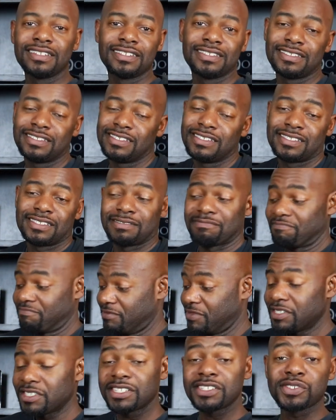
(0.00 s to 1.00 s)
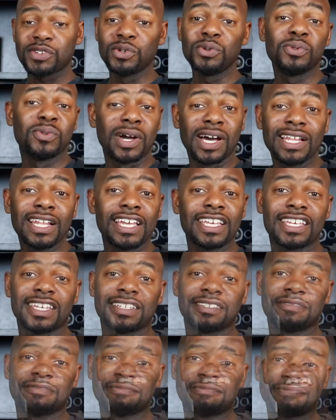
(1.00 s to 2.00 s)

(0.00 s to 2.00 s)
it's just, just as cool. I like it.